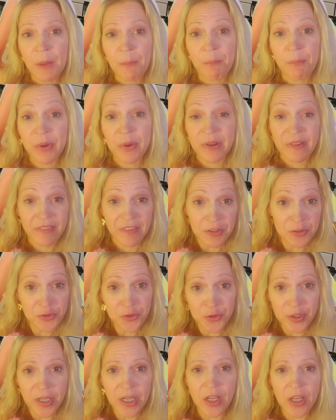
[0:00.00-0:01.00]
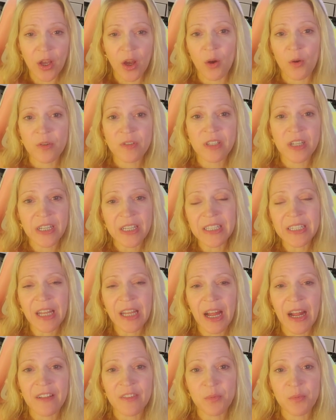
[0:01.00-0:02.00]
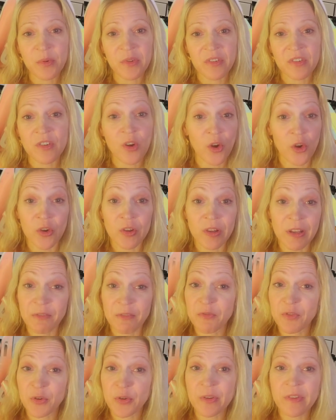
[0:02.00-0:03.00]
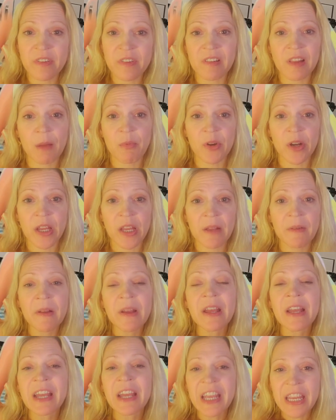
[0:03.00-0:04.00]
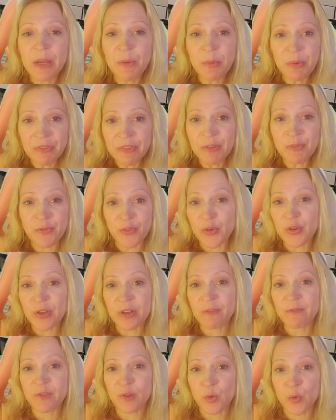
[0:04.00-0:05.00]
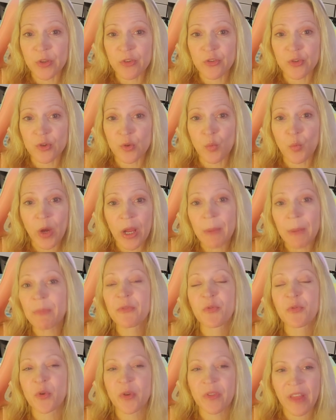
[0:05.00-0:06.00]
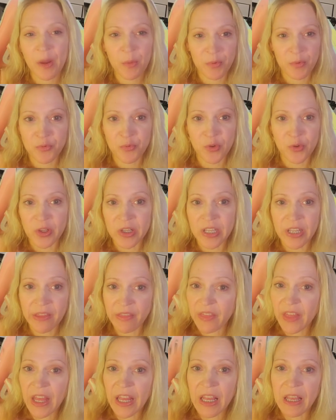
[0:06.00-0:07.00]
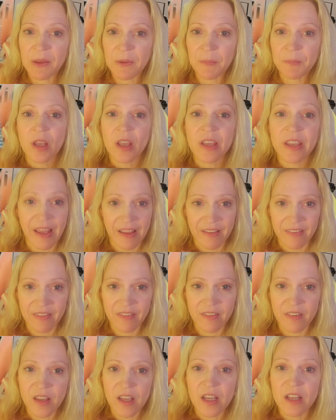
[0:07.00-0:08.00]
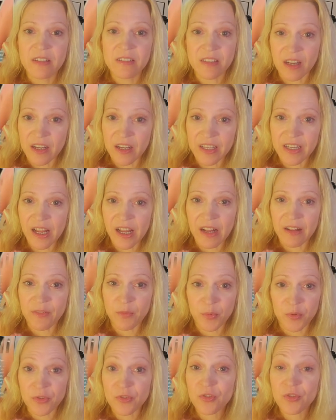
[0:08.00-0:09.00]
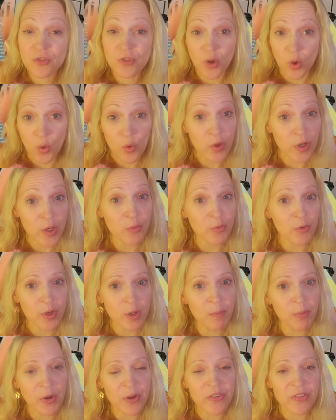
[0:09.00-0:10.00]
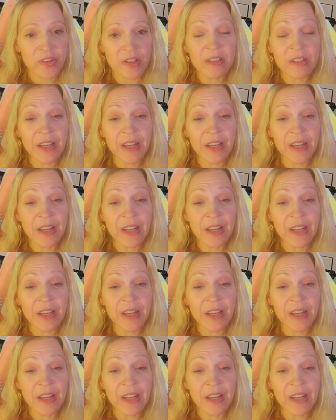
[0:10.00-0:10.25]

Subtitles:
But a century ago, Duncan Hines was an early food celebrity. He was a food influencer way before that was really a thing. Yes, Duncan Hines was totally a real person,